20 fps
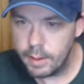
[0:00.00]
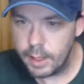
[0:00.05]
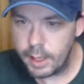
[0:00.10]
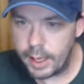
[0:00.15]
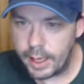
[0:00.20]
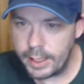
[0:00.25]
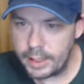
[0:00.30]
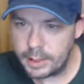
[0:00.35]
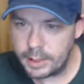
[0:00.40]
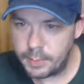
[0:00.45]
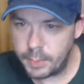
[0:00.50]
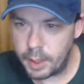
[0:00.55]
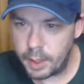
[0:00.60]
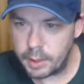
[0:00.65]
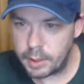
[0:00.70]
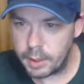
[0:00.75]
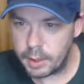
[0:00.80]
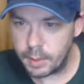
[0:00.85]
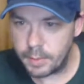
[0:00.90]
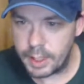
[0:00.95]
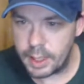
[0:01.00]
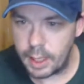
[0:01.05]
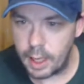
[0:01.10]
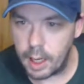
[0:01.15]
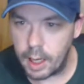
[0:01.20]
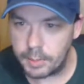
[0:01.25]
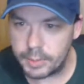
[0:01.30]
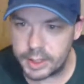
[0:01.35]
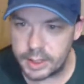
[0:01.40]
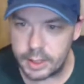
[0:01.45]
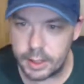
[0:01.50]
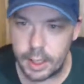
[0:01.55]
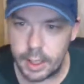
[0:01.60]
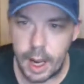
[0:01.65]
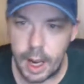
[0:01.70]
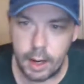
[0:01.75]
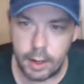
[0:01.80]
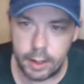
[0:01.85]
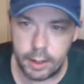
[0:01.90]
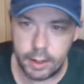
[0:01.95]
hey, Sparsam Lobster,
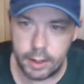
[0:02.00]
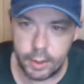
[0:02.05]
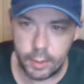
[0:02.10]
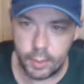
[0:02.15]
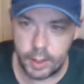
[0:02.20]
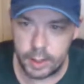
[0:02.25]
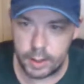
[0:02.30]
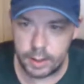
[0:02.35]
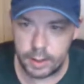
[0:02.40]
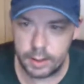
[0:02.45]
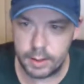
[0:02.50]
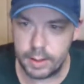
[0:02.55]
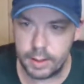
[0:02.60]
how you doing?